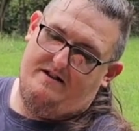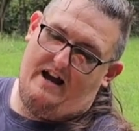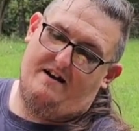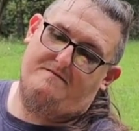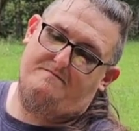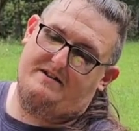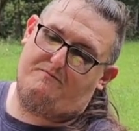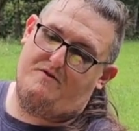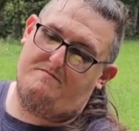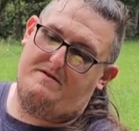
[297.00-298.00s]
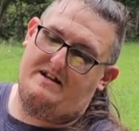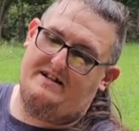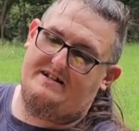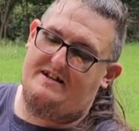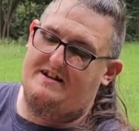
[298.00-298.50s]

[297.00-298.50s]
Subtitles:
Yeah, misprint minis.